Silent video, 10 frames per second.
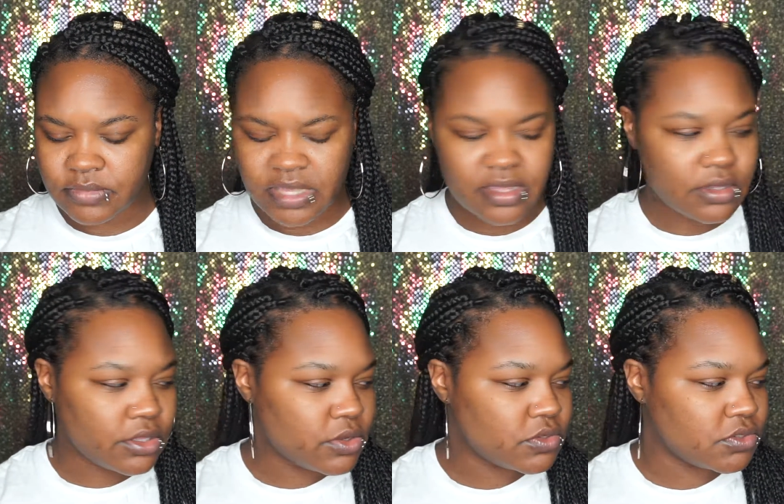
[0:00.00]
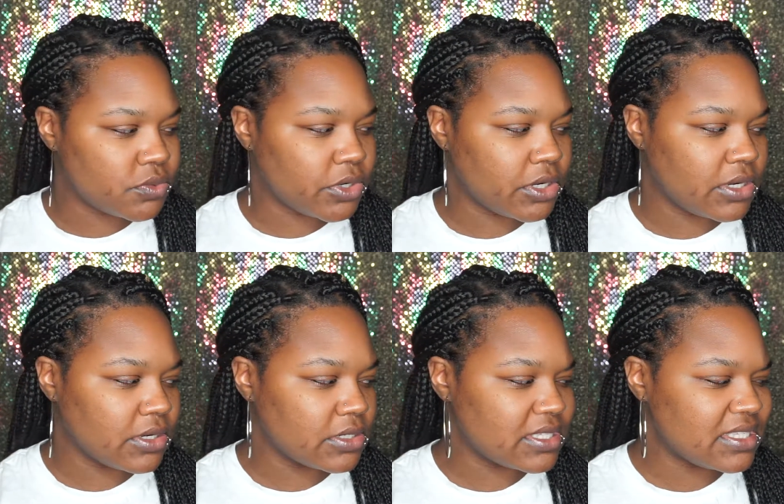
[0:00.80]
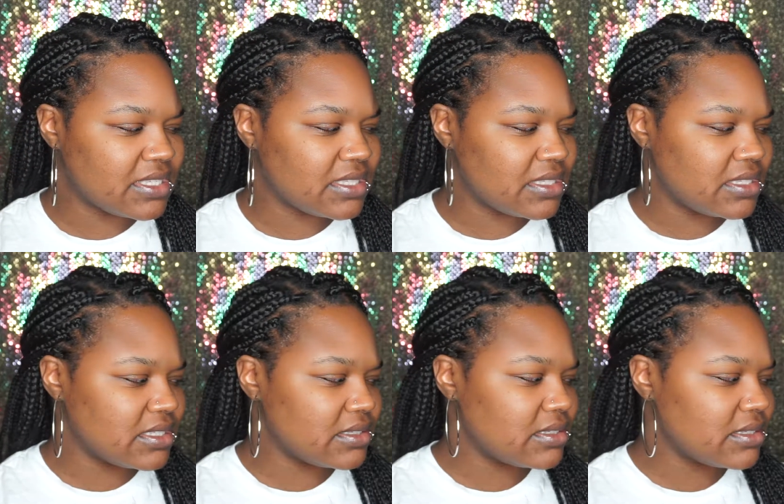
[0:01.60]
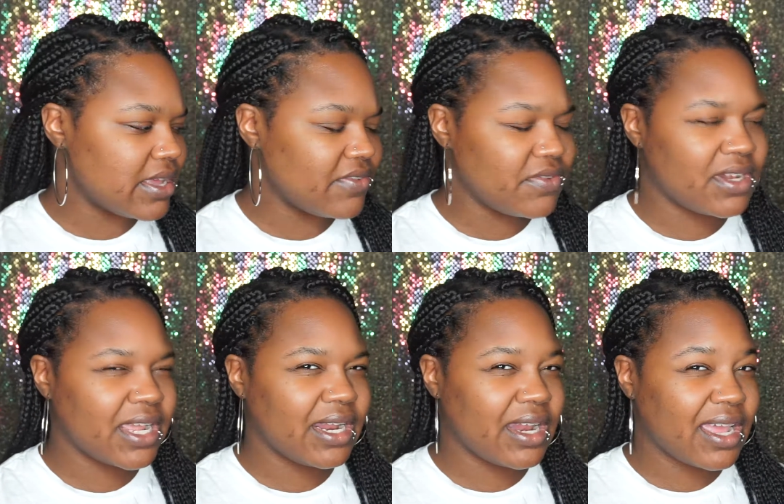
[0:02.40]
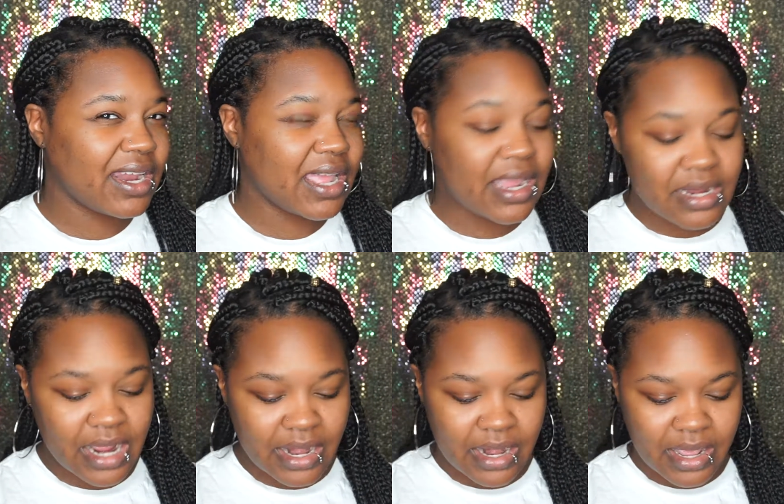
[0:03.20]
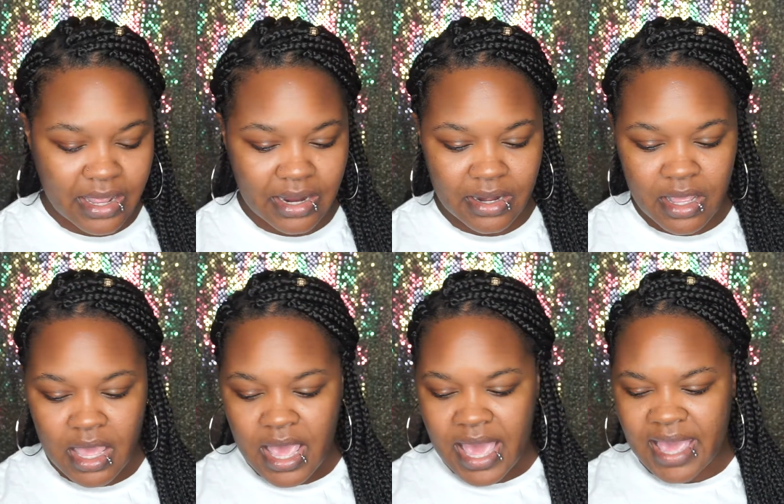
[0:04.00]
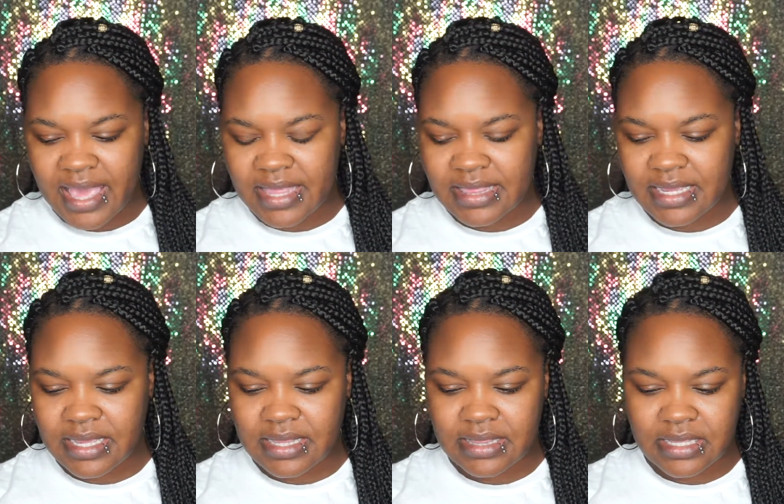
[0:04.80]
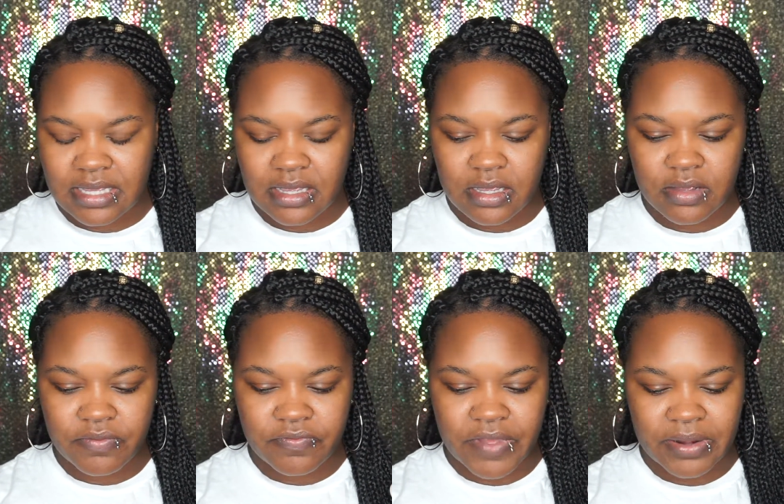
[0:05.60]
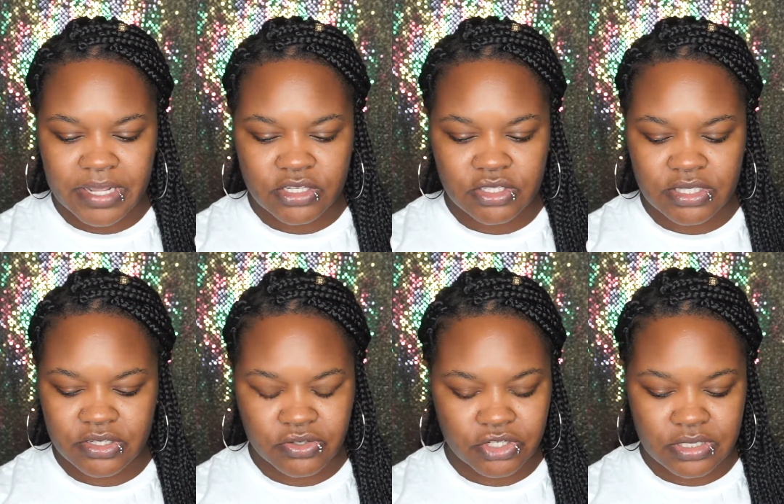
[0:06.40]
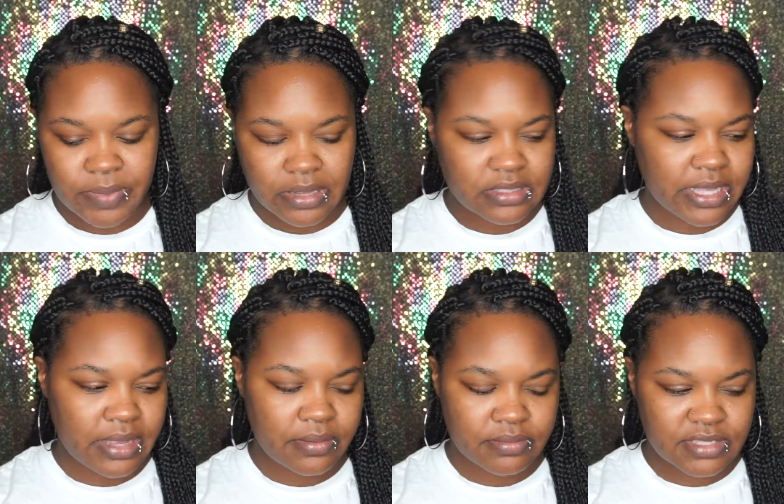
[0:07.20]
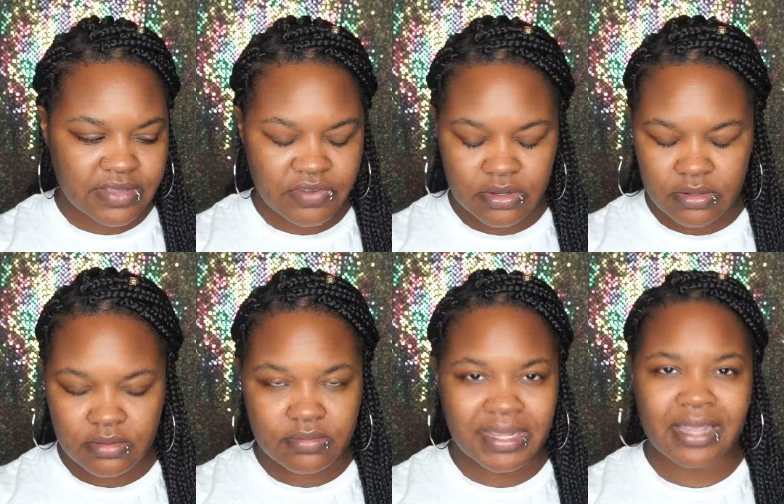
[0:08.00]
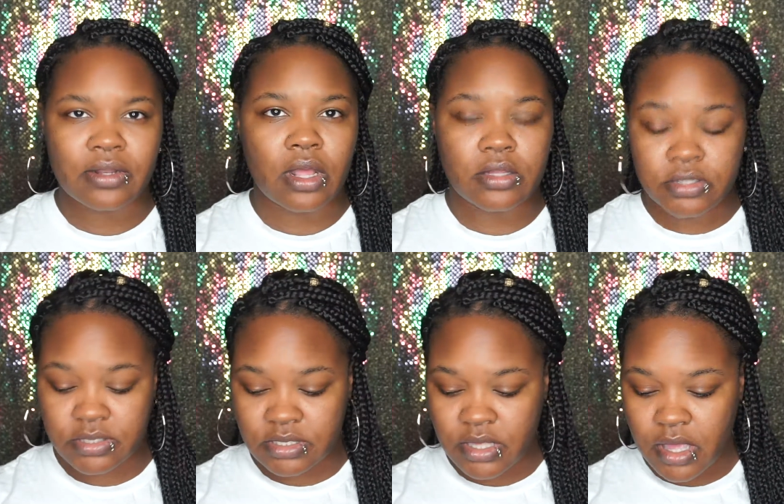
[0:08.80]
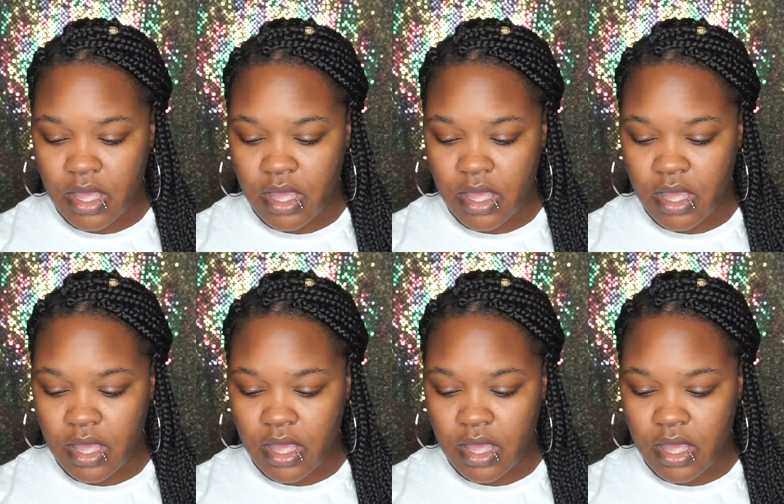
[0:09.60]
think those were $7.99, $8.99, and then the foundation sticks are just about the same, $7, $8.